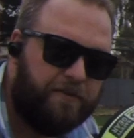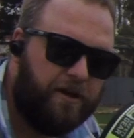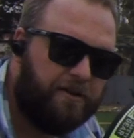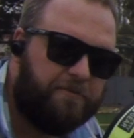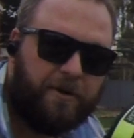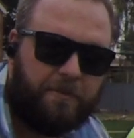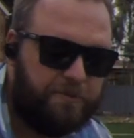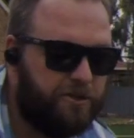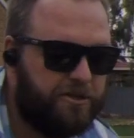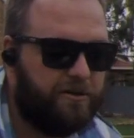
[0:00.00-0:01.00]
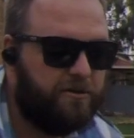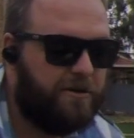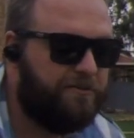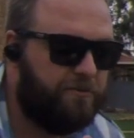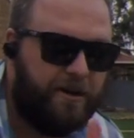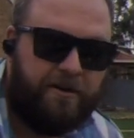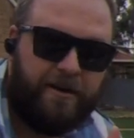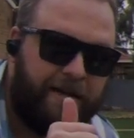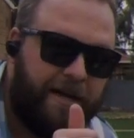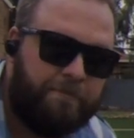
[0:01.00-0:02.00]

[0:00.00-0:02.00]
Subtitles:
you noticed, but I'm usually always wearing